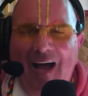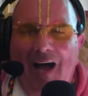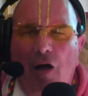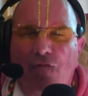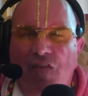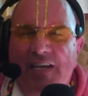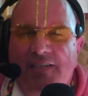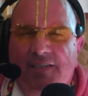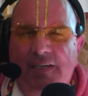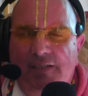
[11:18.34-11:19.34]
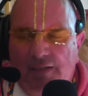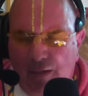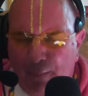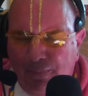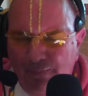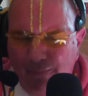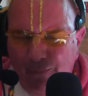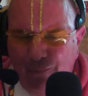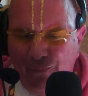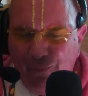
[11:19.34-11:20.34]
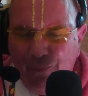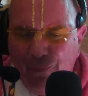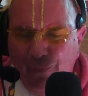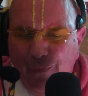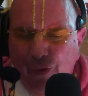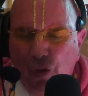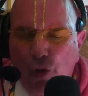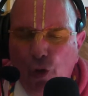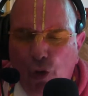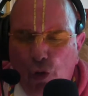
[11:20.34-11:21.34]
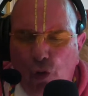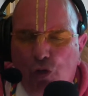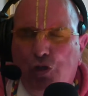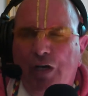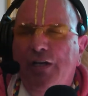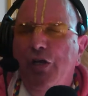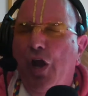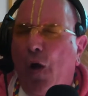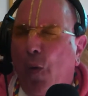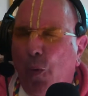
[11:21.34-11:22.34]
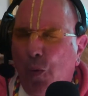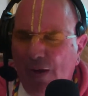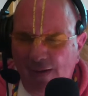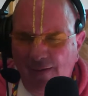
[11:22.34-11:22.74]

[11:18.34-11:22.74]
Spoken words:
of this system, you should know